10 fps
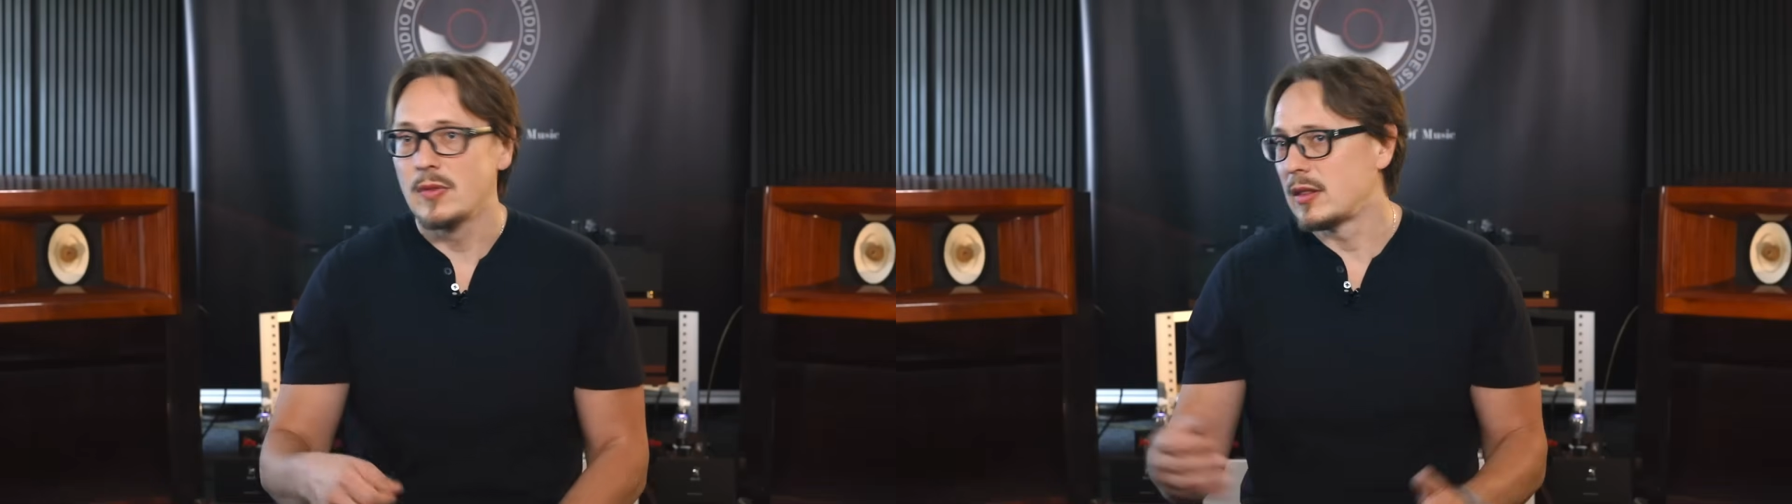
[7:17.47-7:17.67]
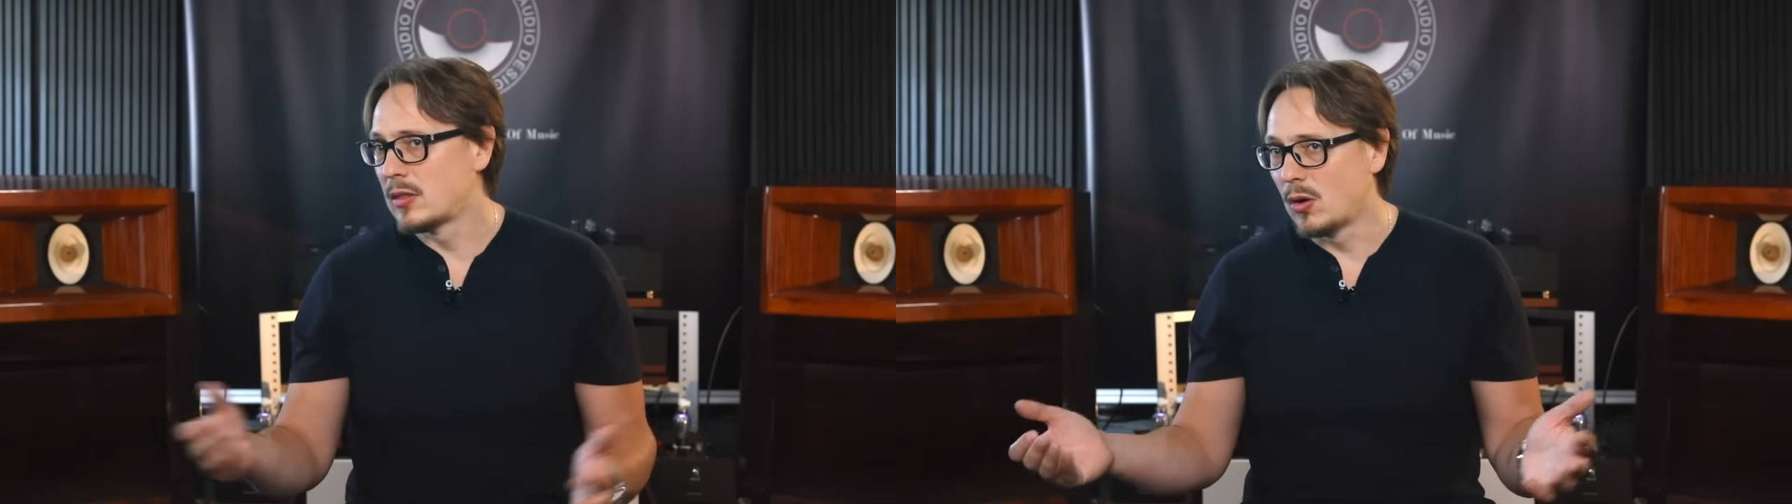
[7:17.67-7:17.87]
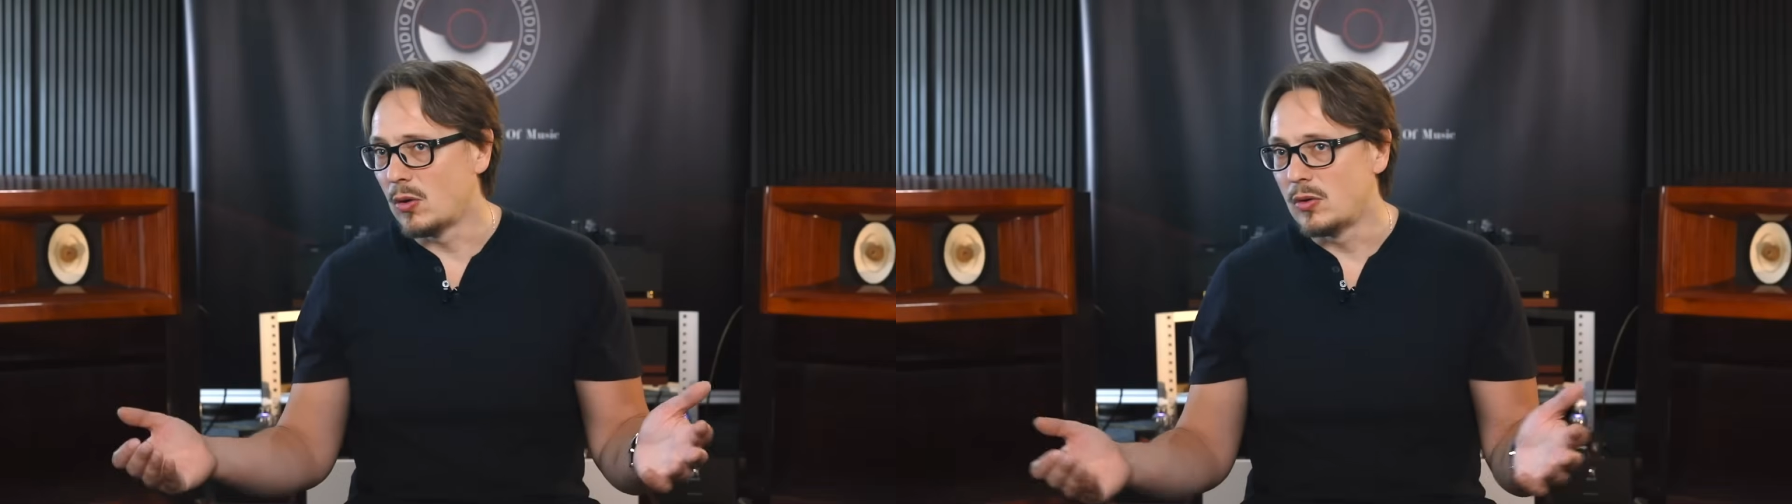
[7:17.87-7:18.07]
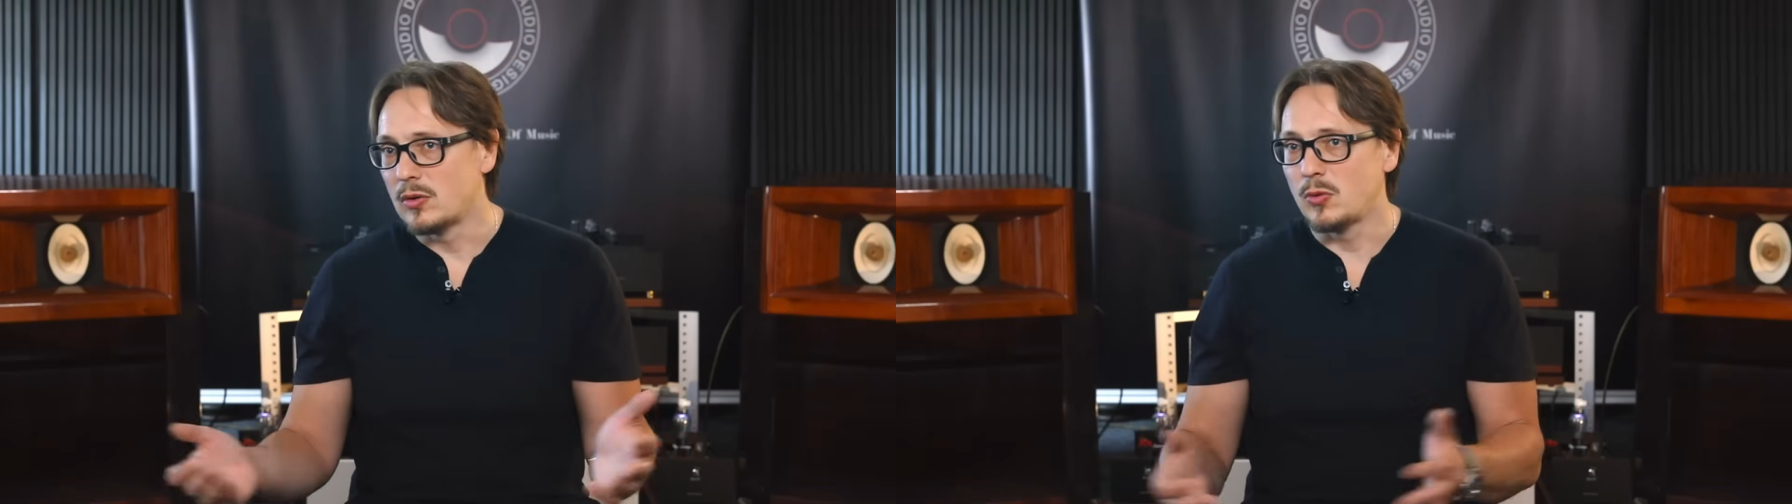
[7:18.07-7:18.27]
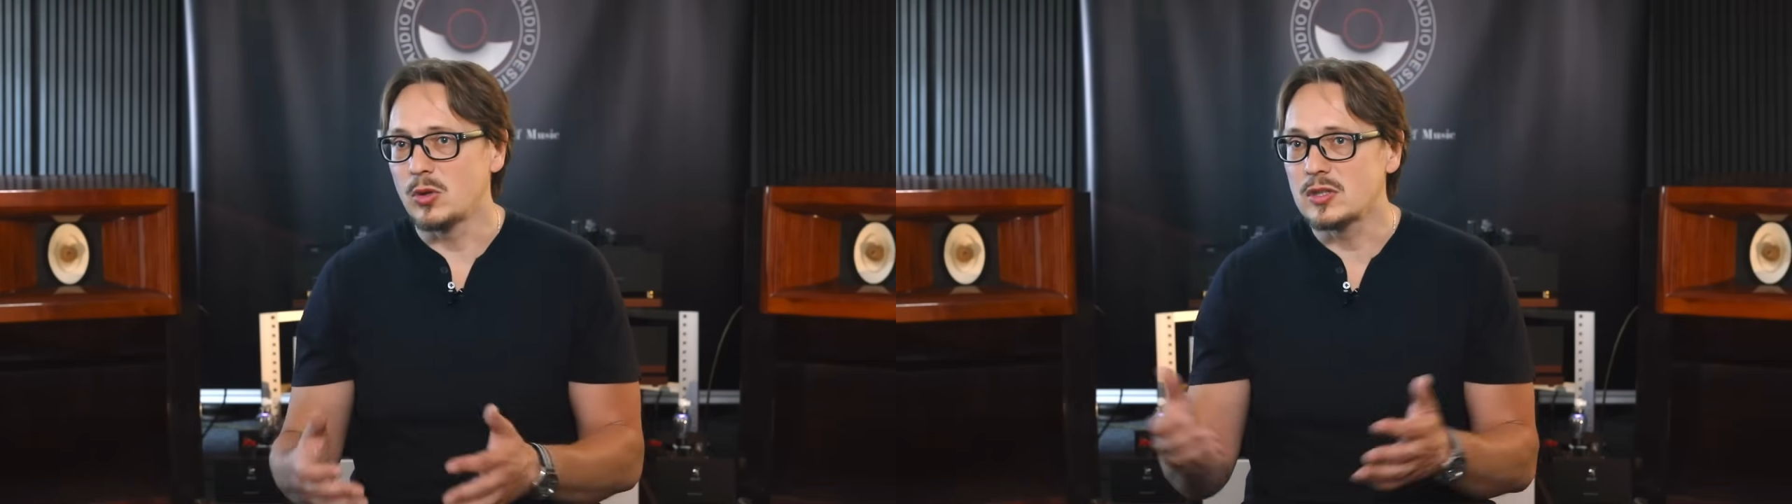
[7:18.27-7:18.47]
No,
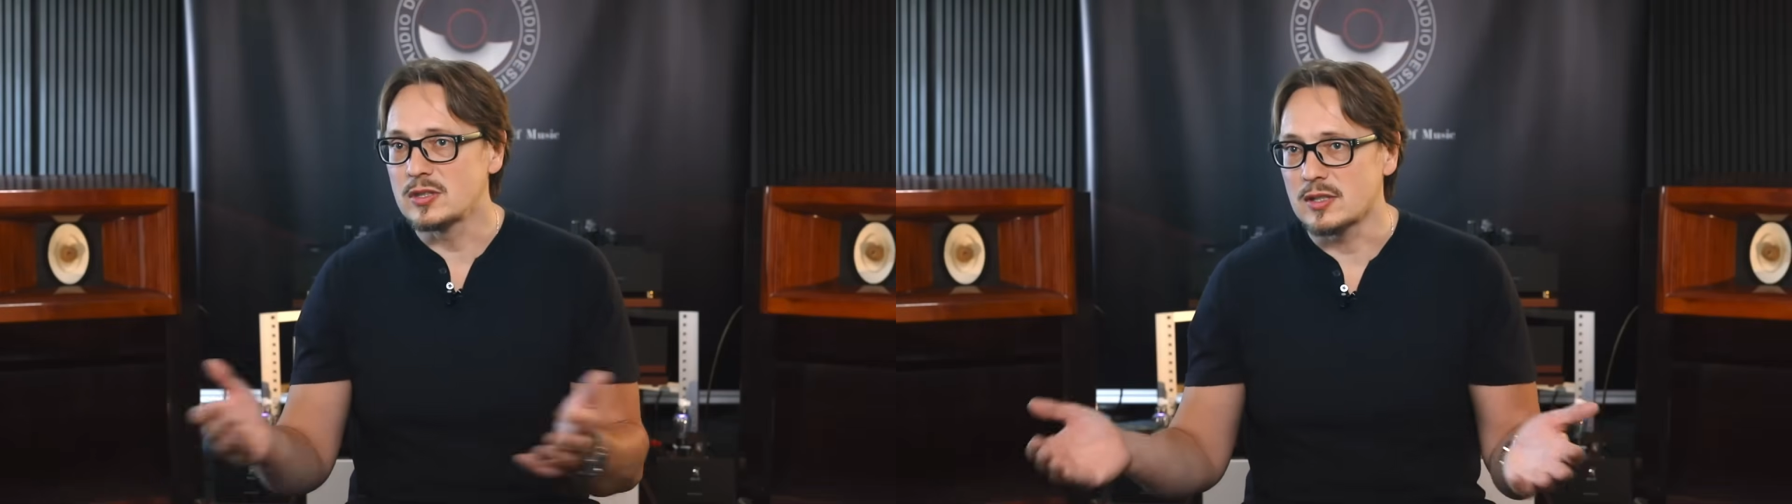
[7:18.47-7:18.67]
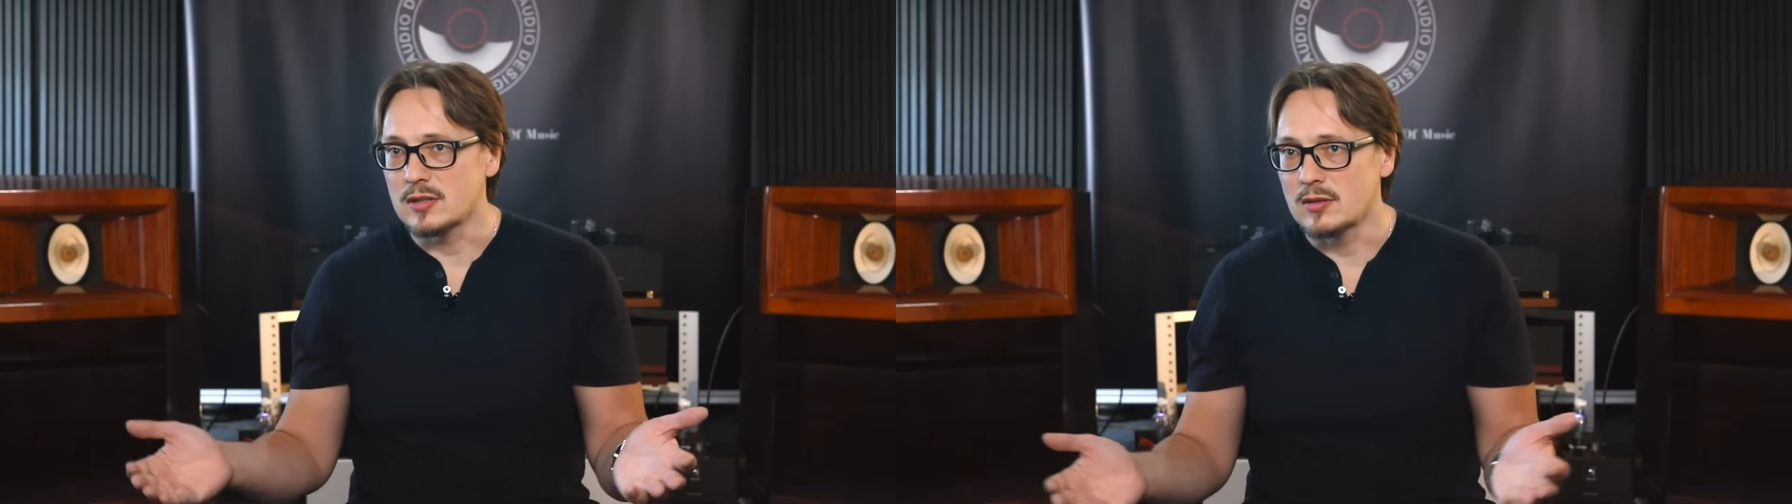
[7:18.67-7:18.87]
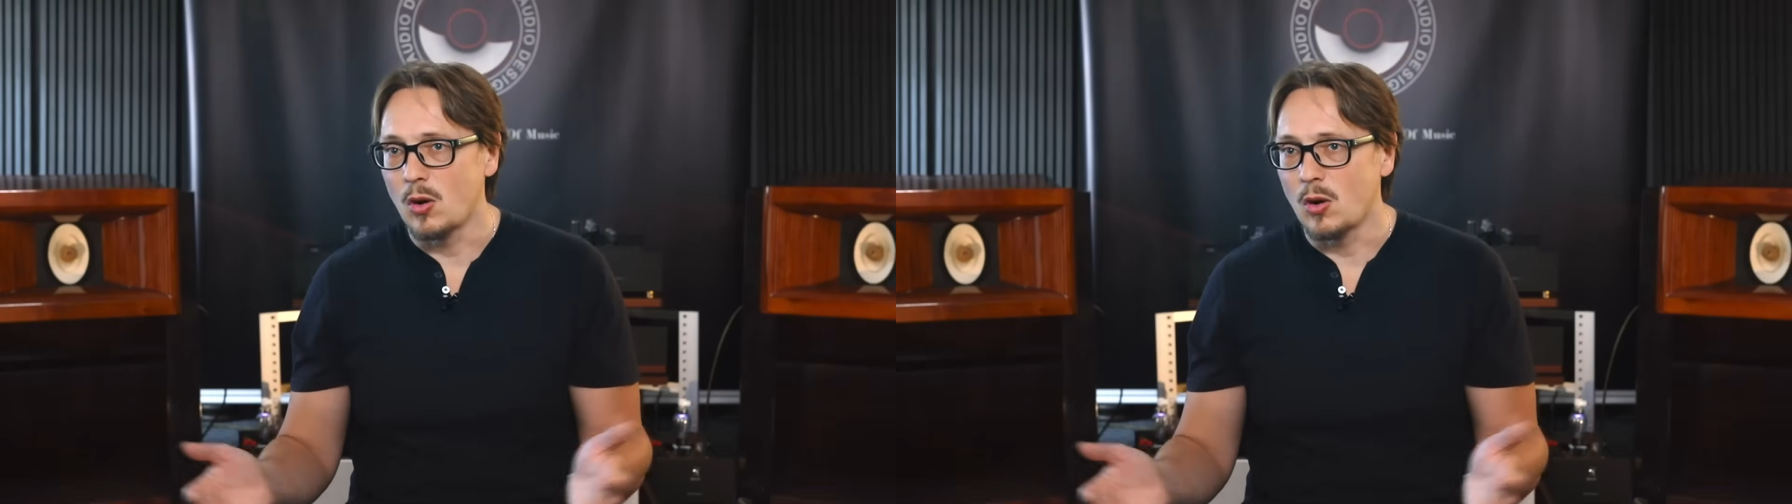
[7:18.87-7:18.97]
what is it?